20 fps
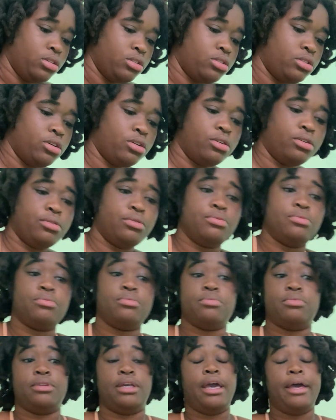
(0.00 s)
So
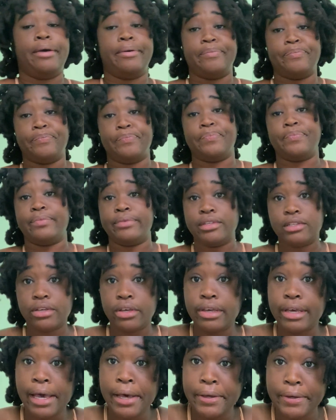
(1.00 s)
yeah,
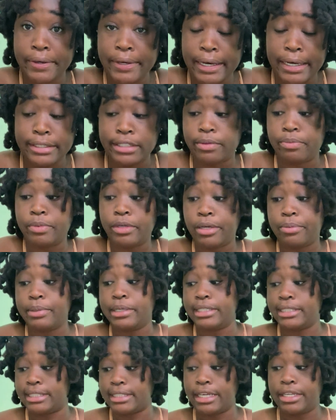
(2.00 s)
you guys, I'm becoming
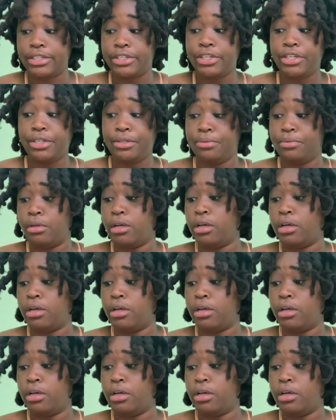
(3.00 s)
a sailor.